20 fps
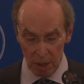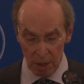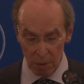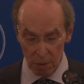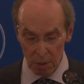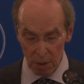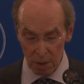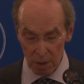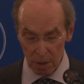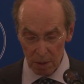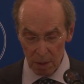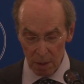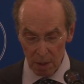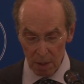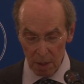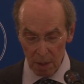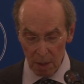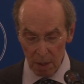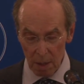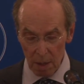interest.
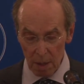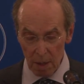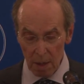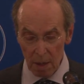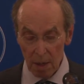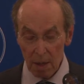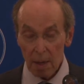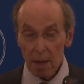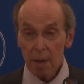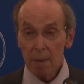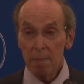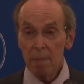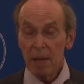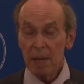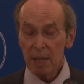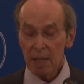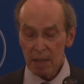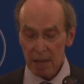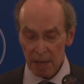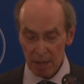In
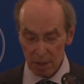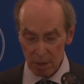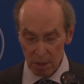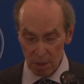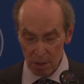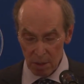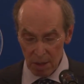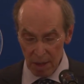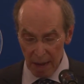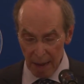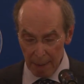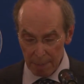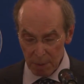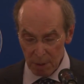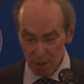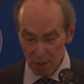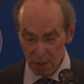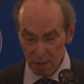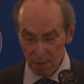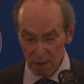many cases, the
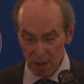absence of